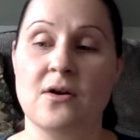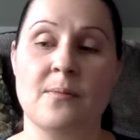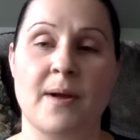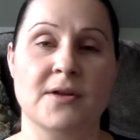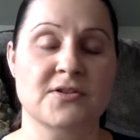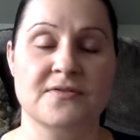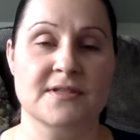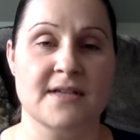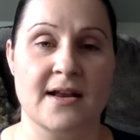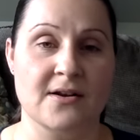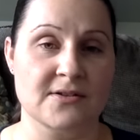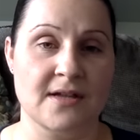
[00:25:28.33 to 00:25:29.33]
are a bunch of
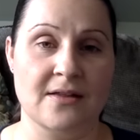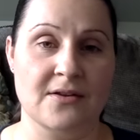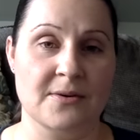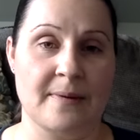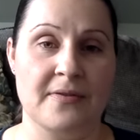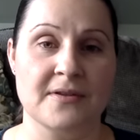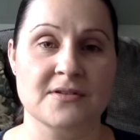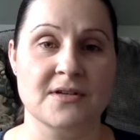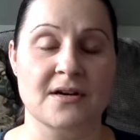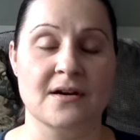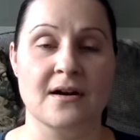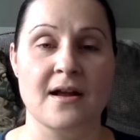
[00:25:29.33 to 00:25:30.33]
designers that I learned about this
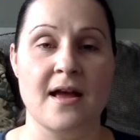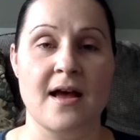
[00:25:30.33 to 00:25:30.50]
year.